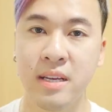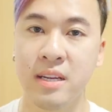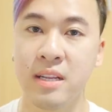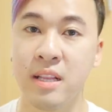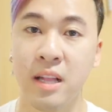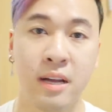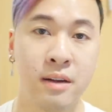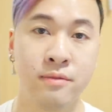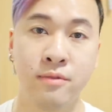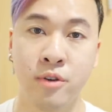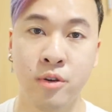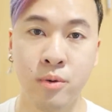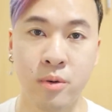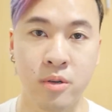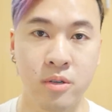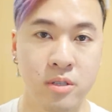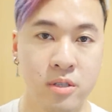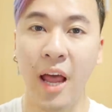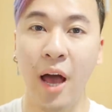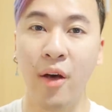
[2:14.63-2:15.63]
and a lot of
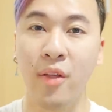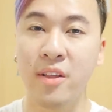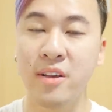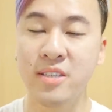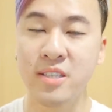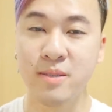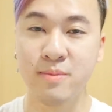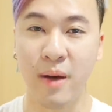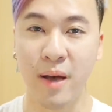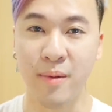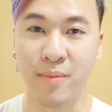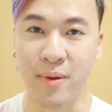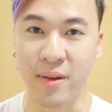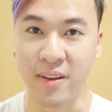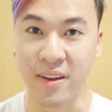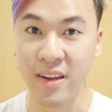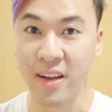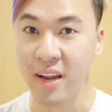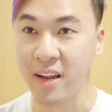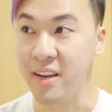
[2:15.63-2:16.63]
viewers. Now, this is my opinion,